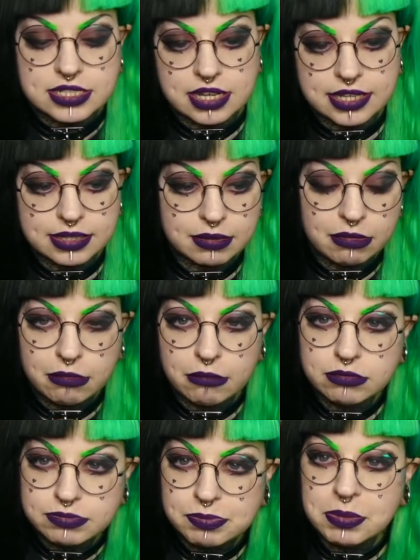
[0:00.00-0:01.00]
like,
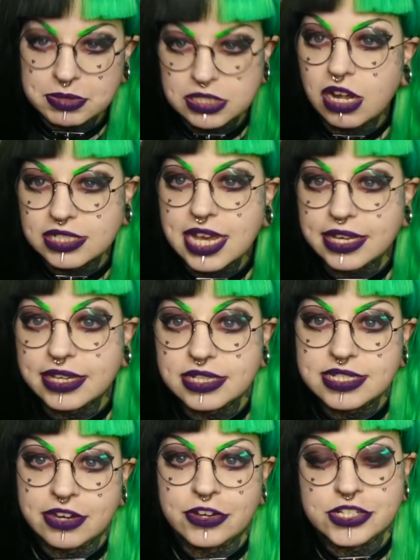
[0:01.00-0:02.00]
people started taking it
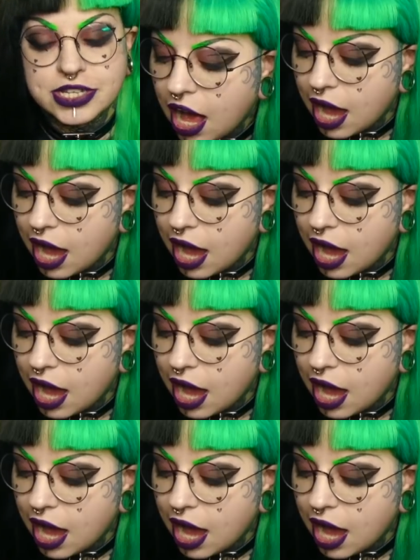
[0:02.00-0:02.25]
seriously.